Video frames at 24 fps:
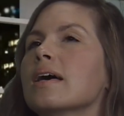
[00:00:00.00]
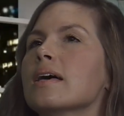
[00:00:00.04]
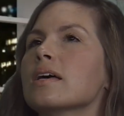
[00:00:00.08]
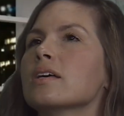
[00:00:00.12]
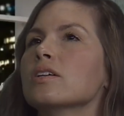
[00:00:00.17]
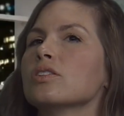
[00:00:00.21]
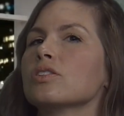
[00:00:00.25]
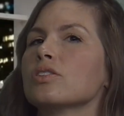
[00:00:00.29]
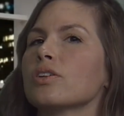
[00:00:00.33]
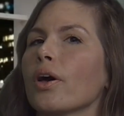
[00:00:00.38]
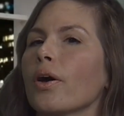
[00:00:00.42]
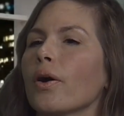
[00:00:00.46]

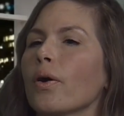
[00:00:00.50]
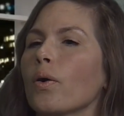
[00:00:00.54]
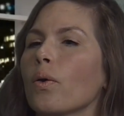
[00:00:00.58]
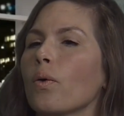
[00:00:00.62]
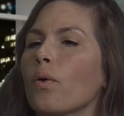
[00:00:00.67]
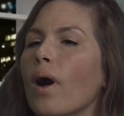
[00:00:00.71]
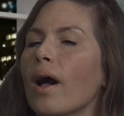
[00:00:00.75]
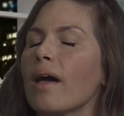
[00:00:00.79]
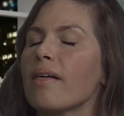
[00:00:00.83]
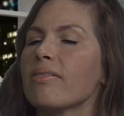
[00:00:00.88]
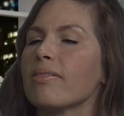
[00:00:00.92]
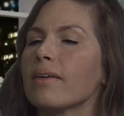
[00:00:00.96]
So
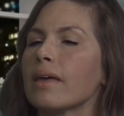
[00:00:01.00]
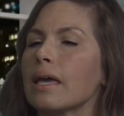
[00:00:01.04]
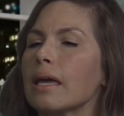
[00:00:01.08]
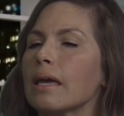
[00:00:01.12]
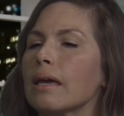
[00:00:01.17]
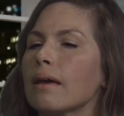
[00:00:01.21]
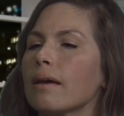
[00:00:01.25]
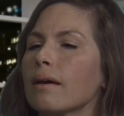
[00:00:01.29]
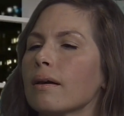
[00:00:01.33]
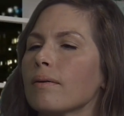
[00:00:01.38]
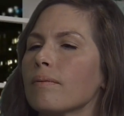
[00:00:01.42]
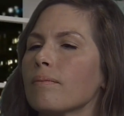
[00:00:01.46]
I
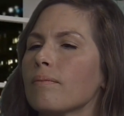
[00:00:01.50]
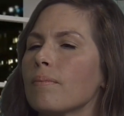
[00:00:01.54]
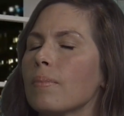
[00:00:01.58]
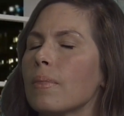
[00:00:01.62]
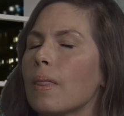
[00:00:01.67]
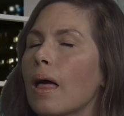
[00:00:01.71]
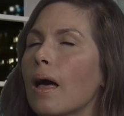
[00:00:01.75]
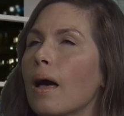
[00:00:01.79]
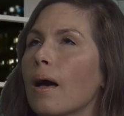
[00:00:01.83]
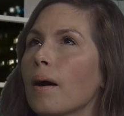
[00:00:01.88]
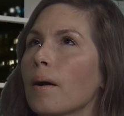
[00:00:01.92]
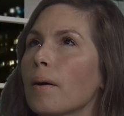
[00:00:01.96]
think
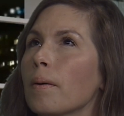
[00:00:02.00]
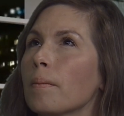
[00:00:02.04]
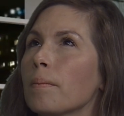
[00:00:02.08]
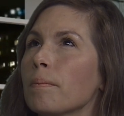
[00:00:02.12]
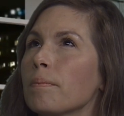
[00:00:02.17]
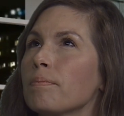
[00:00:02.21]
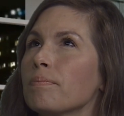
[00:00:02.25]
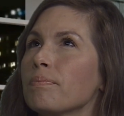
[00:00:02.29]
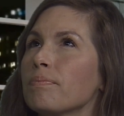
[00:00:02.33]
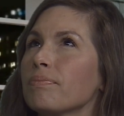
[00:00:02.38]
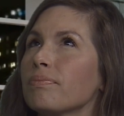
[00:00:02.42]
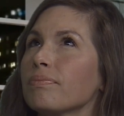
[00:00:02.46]

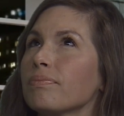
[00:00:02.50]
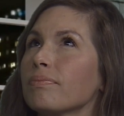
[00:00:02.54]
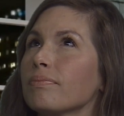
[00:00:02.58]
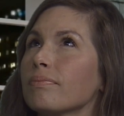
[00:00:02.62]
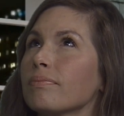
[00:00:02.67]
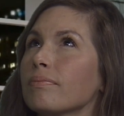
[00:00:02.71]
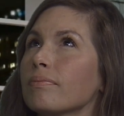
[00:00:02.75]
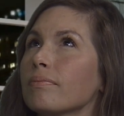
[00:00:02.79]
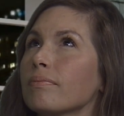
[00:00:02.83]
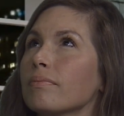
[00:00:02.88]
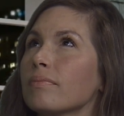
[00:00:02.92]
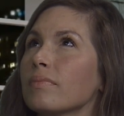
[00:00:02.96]

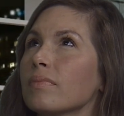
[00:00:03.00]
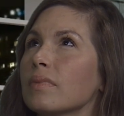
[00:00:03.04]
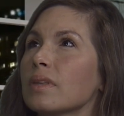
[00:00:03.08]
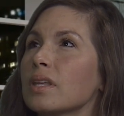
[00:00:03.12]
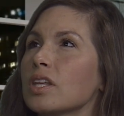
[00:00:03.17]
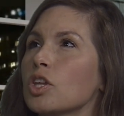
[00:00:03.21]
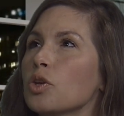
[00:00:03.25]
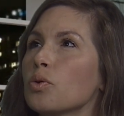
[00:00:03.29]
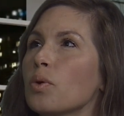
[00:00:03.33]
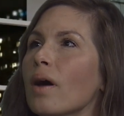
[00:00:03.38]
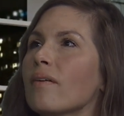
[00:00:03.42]
you